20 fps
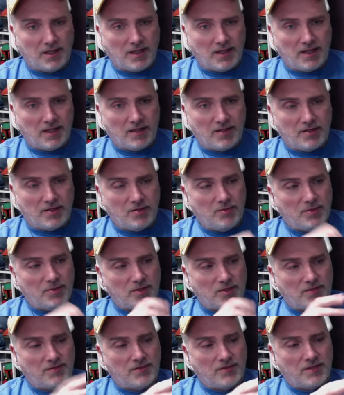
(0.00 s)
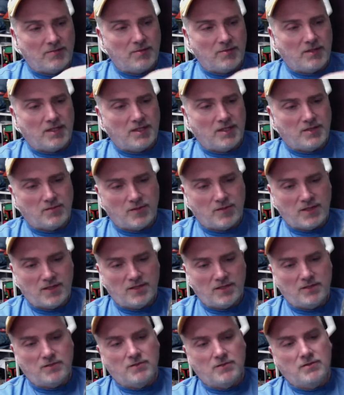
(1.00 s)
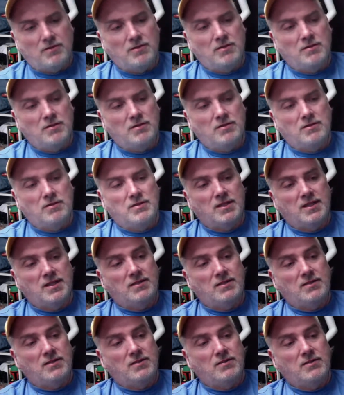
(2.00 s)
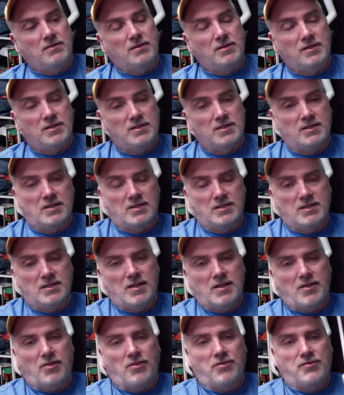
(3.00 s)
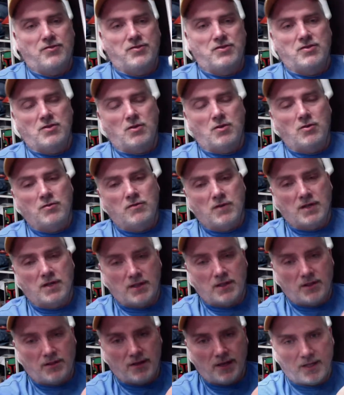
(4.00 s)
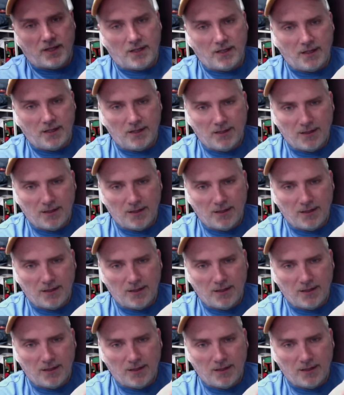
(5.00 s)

I assume it's a fiberglass resin, or I don't know. It's not overly thick,